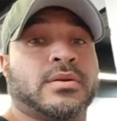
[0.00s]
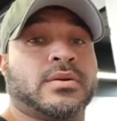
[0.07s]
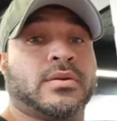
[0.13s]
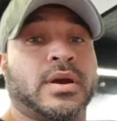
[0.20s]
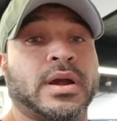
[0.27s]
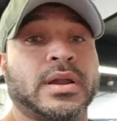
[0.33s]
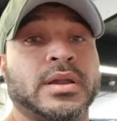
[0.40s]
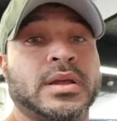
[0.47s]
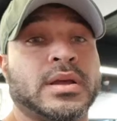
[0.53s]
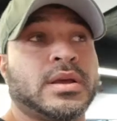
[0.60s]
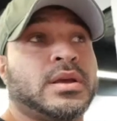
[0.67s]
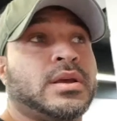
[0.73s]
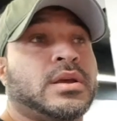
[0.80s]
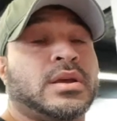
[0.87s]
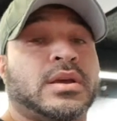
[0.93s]
Alright,
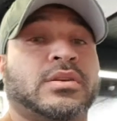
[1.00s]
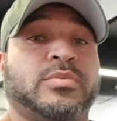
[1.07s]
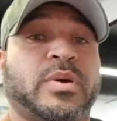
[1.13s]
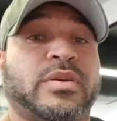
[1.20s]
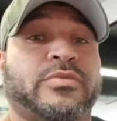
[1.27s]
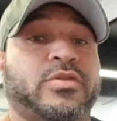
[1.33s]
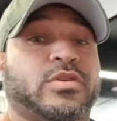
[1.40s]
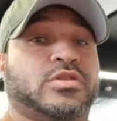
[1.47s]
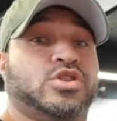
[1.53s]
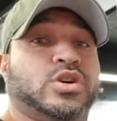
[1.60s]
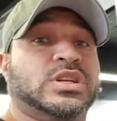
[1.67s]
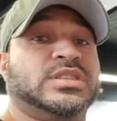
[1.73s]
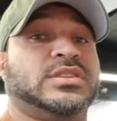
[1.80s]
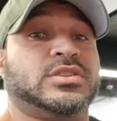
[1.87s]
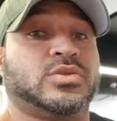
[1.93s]
it's better for your
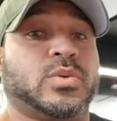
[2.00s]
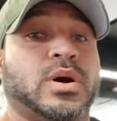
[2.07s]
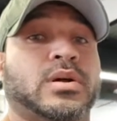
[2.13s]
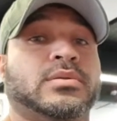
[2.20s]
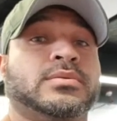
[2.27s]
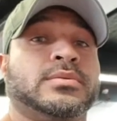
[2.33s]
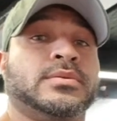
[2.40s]
joints as well.